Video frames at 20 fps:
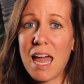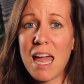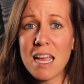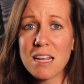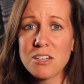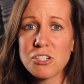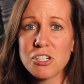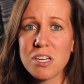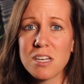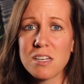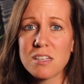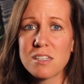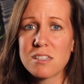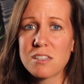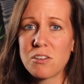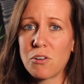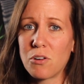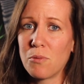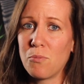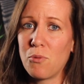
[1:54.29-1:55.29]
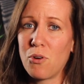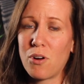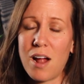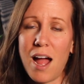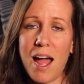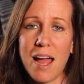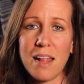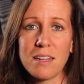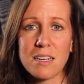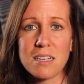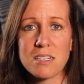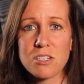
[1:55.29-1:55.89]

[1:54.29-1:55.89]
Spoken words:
anxious or more highly